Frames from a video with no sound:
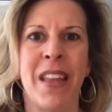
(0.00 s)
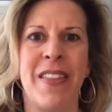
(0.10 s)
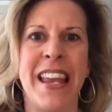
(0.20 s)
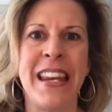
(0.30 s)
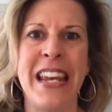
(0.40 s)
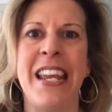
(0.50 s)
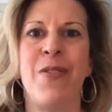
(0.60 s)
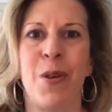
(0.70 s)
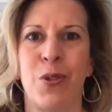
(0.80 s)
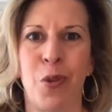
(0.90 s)
They need
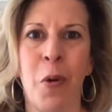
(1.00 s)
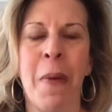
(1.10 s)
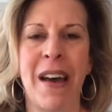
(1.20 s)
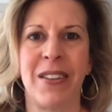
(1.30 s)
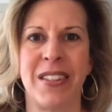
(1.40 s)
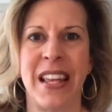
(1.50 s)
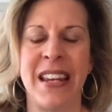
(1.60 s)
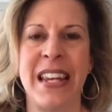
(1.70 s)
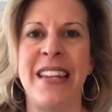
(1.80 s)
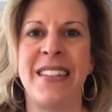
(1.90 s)
those role models. They
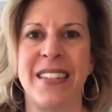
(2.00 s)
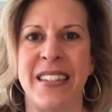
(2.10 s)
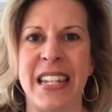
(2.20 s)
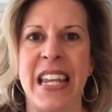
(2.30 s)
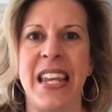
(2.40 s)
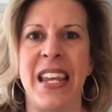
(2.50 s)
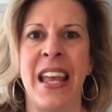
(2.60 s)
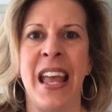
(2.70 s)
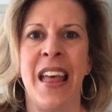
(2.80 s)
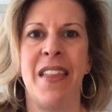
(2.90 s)
need to see
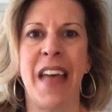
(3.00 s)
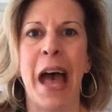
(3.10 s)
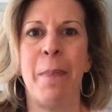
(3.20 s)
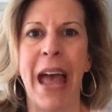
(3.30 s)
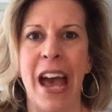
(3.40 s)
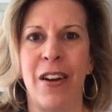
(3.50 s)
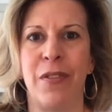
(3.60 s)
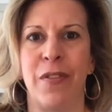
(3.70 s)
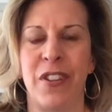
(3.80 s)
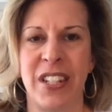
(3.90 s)
that pattern
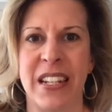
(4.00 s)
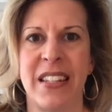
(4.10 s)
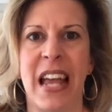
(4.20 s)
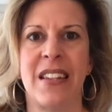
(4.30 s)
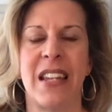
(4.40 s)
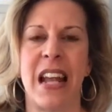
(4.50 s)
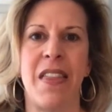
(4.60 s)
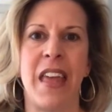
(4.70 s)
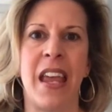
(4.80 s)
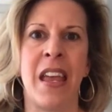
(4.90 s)
for success. And I
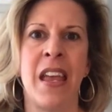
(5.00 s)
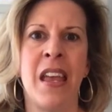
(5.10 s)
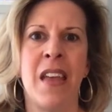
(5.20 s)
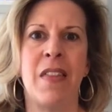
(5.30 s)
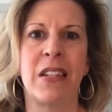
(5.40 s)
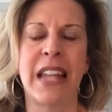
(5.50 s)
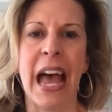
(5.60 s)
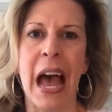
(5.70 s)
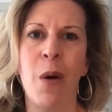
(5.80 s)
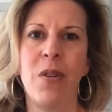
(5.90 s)
think this
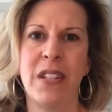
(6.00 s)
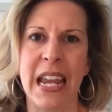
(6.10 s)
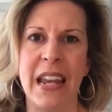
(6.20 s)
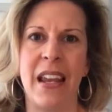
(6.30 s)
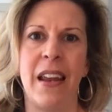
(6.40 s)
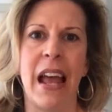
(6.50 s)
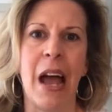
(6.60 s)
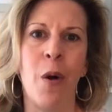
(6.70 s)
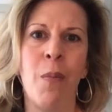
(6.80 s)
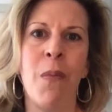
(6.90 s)
outdated,
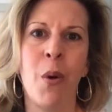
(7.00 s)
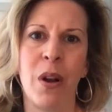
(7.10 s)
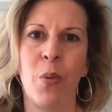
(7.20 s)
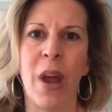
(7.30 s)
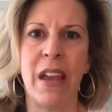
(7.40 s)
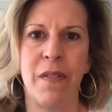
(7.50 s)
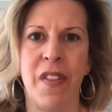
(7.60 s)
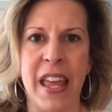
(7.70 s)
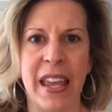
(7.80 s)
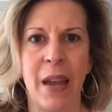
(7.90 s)
outmoded way of
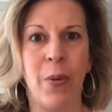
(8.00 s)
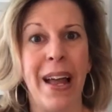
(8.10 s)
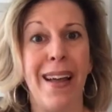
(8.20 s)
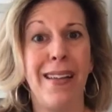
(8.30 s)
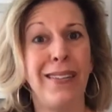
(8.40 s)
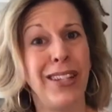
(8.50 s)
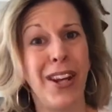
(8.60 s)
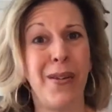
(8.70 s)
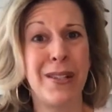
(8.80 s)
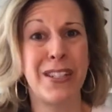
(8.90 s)
thinking, well,
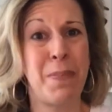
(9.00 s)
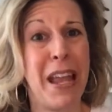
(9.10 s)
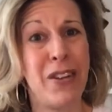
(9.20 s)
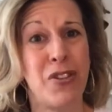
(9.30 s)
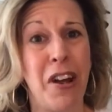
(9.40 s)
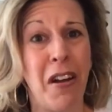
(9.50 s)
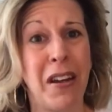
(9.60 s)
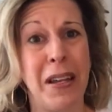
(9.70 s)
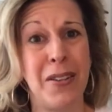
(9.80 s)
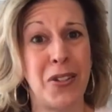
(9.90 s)
it's the
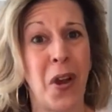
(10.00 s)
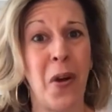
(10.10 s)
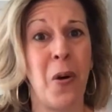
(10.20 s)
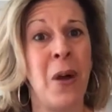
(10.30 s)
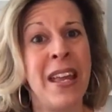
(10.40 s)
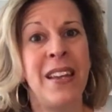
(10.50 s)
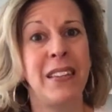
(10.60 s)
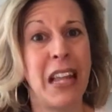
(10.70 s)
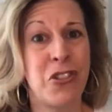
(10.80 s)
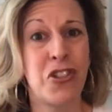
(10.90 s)
patriarchy, so
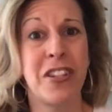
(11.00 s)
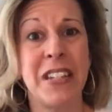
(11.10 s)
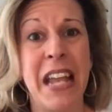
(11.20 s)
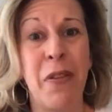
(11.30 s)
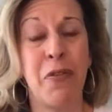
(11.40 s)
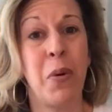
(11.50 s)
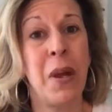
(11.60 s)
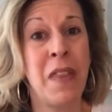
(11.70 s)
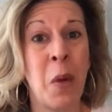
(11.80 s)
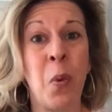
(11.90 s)
let's just get through it,
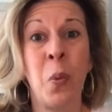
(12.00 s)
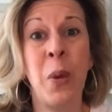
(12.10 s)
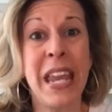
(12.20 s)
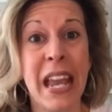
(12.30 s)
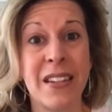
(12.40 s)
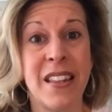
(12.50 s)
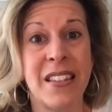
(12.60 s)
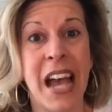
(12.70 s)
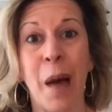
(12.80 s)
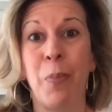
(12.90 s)
and then when we get to the
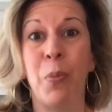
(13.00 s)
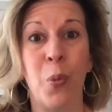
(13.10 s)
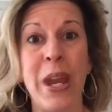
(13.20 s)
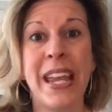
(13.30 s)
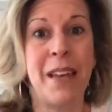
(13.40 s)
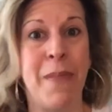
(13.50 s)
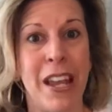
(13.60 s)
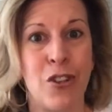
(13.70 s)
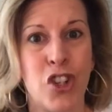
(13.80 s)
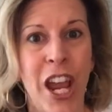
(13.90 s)
top, we can make a
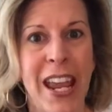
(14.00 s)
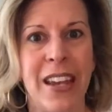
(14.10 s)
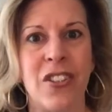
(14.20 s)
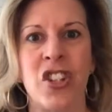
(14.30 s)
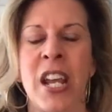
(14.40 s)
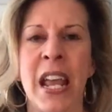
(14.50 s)
change.